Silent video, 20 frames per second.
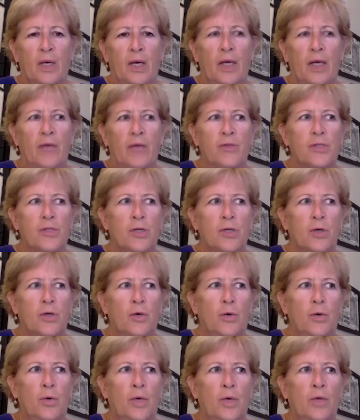And
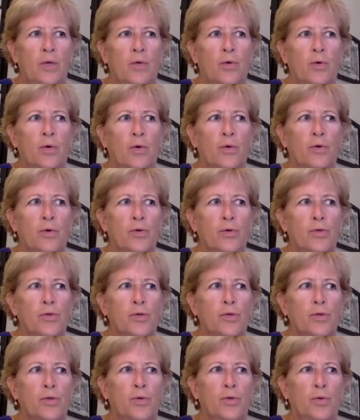so in order
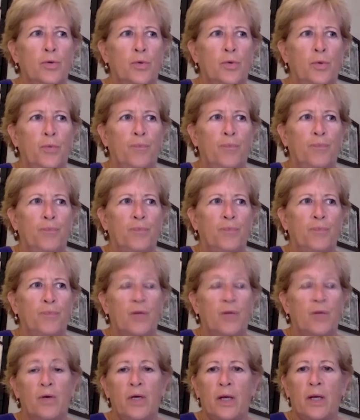to,
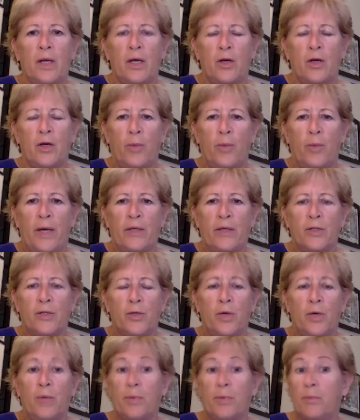there again, I go back
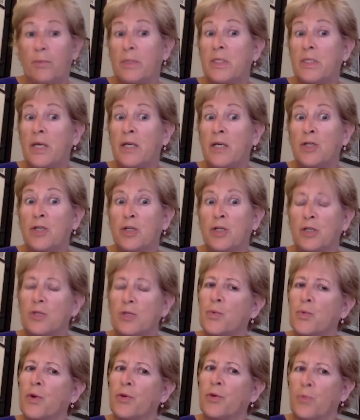to implementation
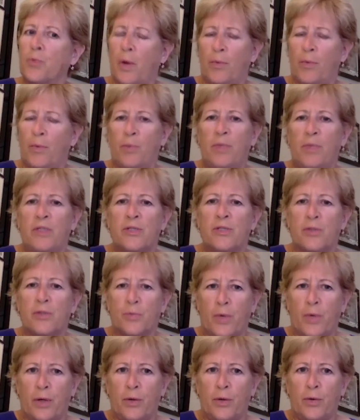is where the rubber meets the
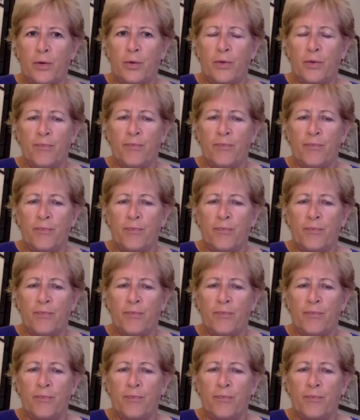road.